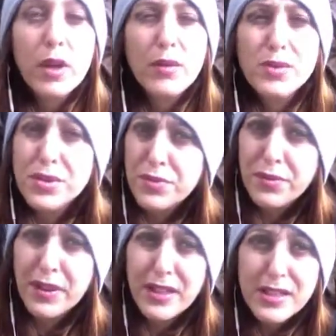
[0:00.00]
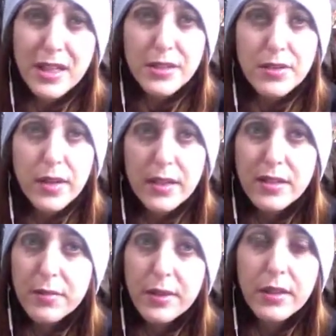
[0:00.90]
which is really intense, right?
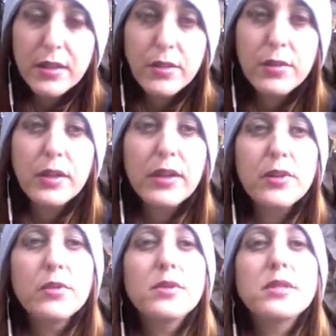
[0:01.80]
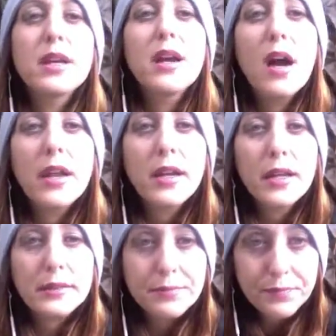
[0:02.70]
I mean, you hear the word psychotic
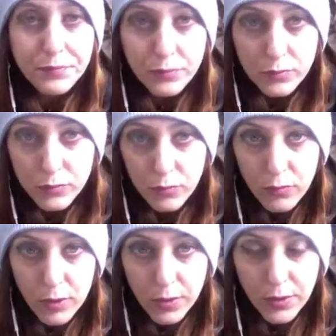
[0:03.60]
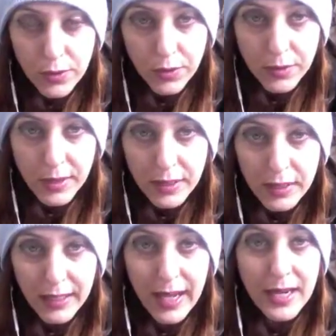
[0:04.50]
and, you think
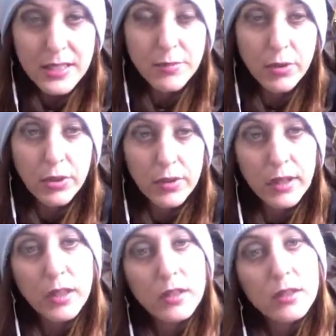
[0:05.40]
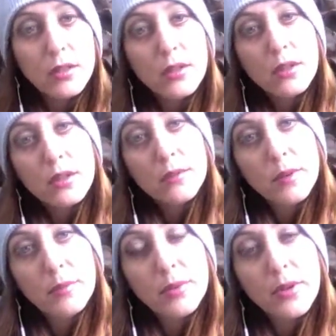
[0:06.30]
like axe murdering
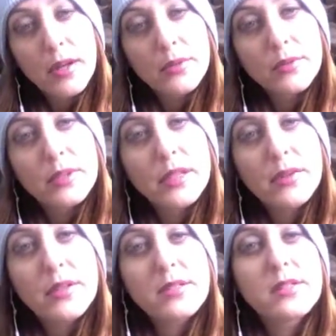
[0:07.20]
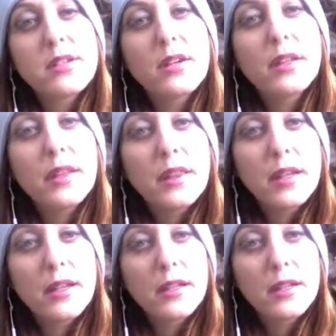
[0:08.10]
people. I don't think you necessarily
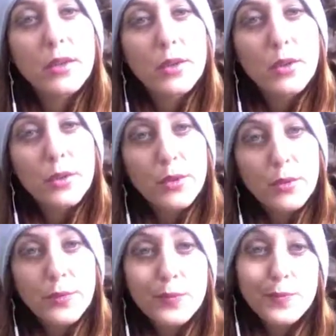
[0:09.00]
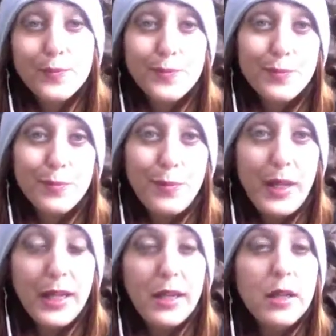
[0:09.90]
think
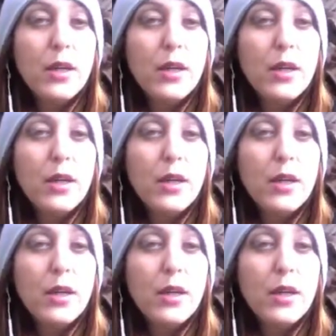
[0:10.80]
me.